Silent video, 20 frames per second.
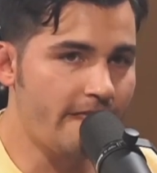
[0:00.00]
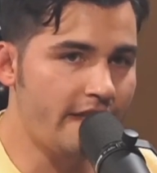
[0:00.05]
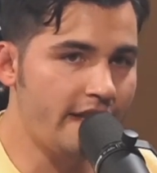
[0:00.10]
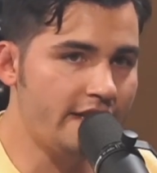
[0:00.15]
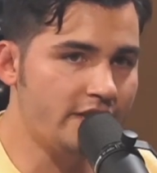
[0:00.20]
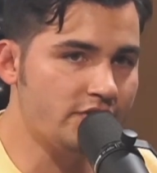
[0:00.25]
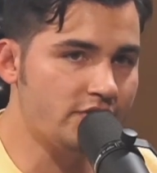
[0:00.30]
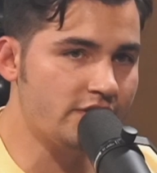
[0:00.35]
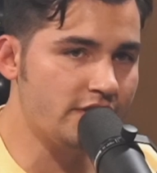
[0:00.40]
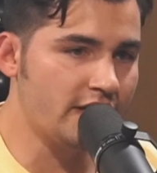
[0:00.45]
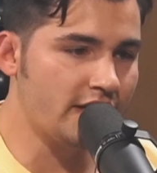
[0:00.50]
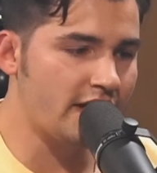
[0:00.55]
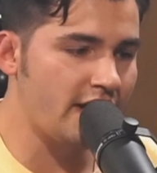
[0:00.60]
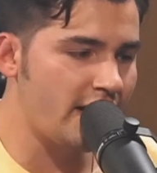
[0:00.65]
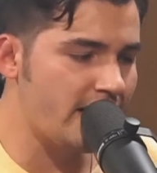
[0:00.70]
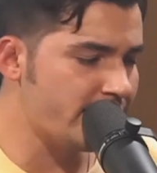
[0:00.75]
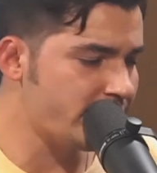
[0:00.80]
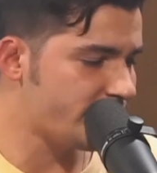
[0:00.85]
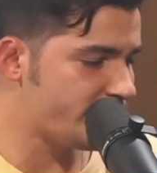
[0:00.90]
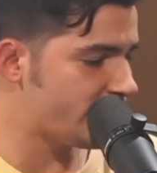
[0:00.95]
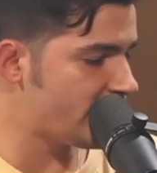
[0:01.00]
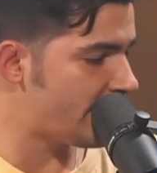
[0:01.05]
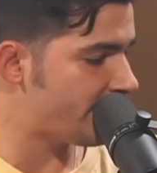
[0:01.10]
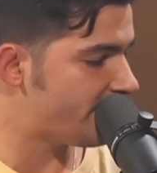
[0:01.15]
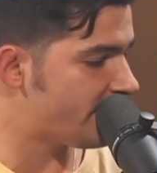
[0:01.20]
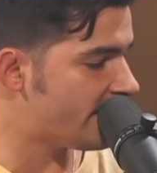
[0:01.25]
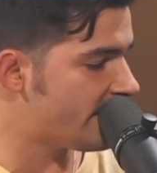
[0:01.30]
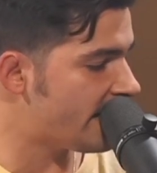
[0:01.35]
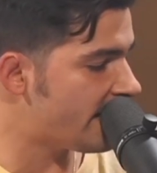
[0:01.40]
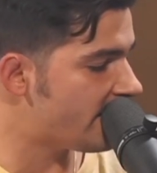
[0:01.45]
It's the
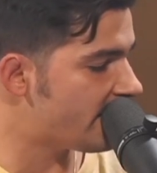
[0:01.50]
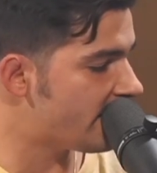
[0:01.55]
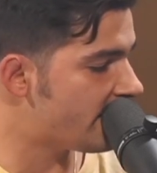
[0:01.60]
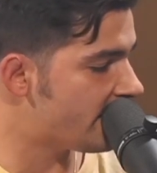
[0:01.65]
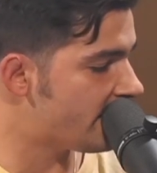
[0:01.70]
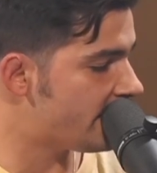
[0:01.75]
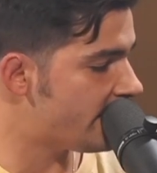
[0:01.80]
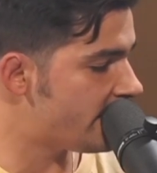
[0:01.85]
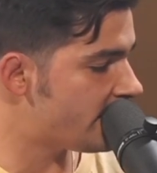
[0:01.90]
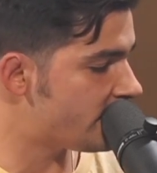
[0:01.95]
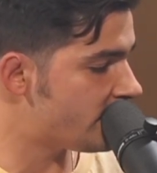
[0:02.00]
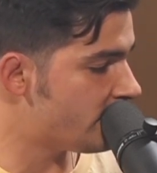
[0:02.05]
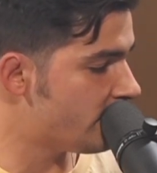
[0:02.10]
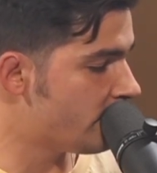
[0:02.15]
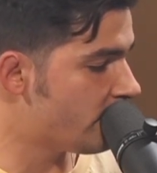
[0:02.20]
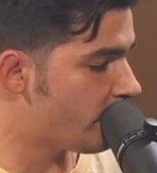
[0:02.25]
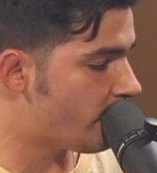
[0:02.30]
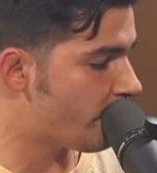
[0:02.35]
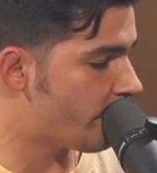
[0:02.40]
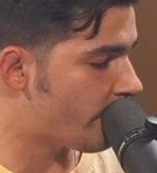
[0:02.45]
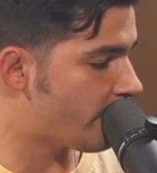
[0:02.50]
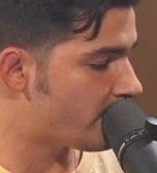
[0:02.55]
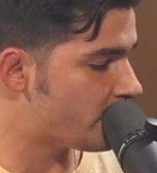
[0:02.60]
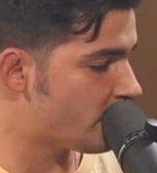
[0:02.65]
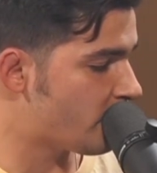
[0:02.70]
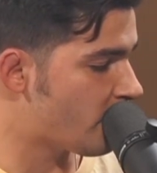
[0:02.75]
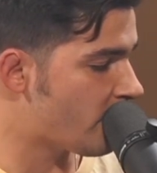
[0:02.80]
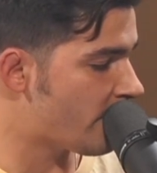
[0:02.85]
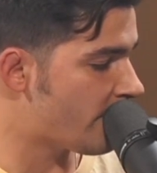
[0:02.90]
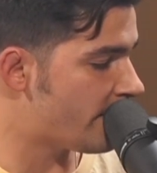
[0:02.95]
concept that these
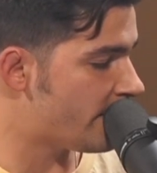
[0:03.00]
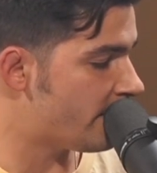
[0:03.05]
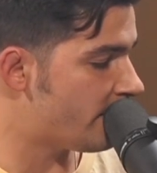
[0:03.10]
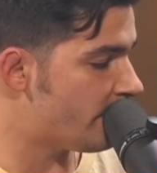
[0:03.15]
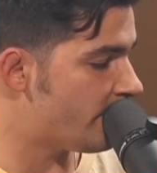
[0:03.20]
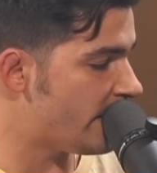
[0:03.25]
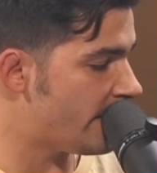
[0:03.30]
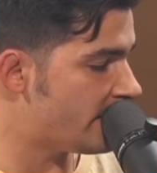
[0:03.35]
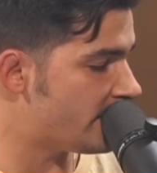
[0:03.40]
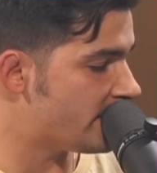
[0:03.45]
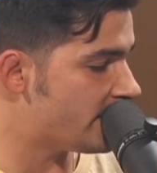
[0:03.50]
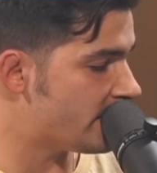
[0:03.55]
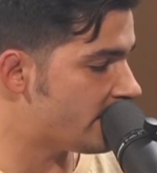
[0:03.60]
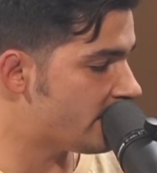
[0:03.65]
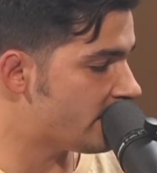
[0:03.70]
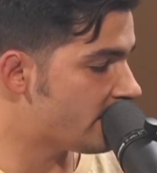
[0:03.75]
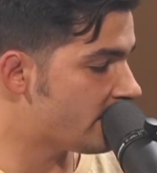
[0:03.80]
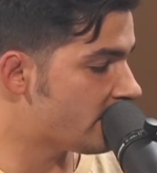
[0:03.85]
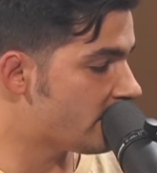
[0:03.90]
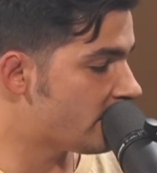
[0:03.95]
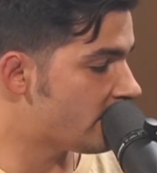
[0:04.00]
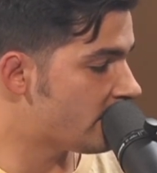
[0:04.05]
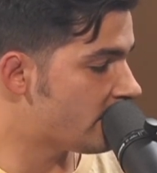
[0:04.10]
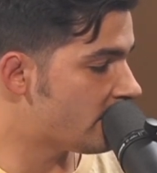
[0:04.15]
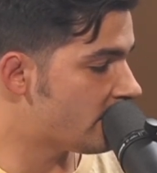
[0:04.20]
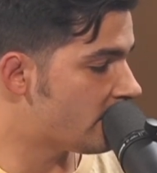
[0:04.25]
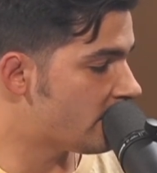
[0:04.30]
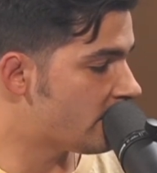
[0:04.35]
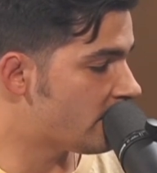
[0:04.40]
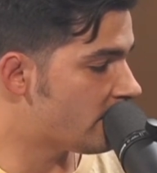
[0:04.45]
uniforms were invented
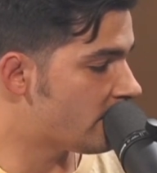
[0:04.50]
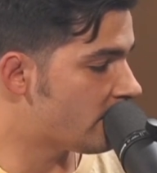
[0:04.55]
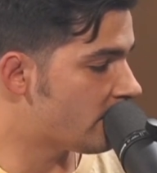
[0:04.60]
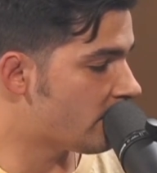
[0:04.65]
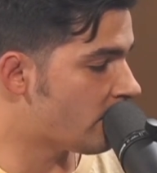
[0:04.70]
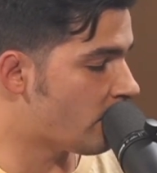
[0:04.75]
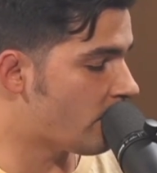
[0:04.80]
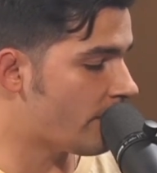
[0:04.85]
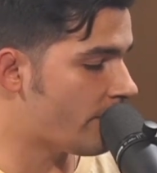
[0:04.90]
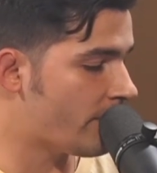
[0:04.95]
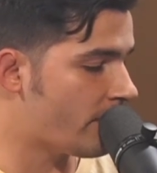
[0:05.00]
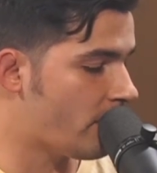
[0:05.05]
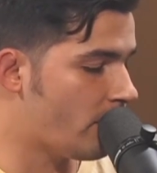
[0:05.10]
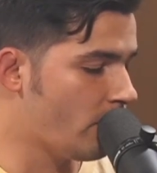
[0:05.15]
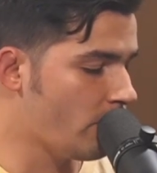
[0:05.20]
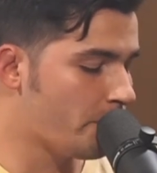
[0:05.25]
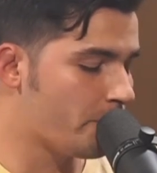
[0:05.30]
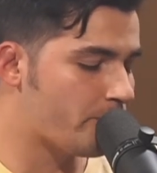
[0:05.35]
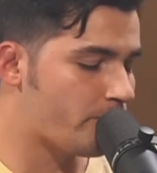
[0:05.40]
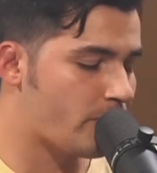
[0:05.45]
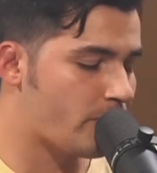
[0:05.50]
or the whole